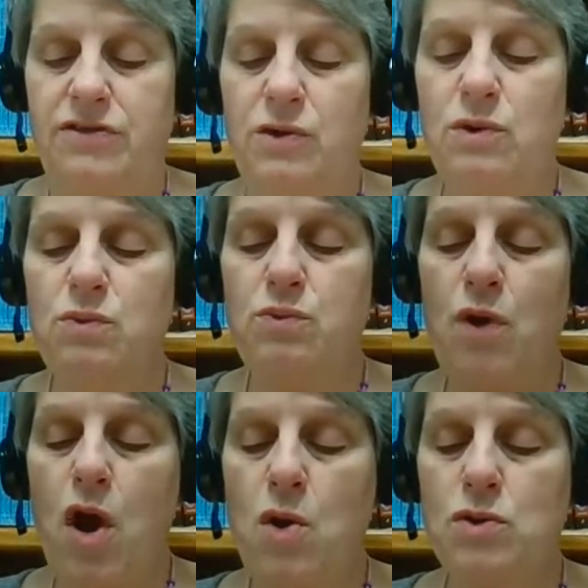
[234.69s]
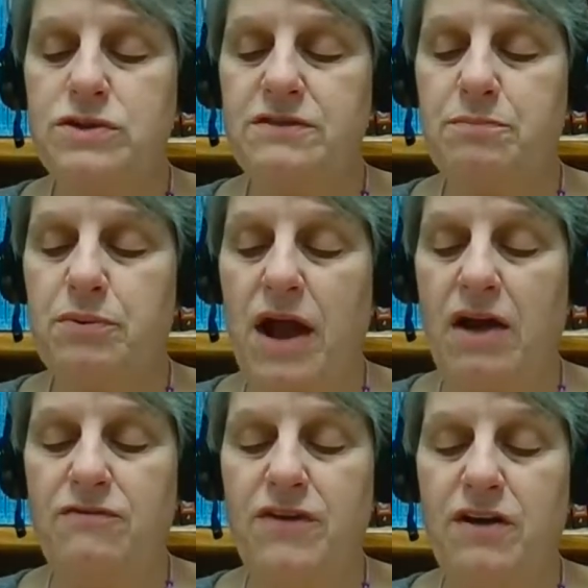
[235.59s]
There were rows of
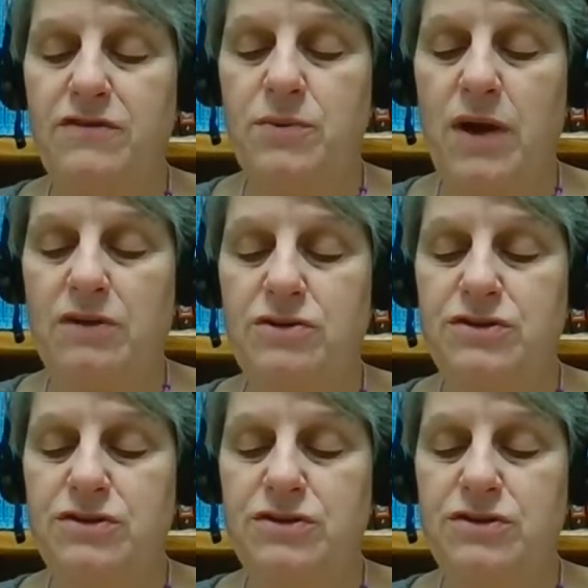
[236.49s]
brown velvet around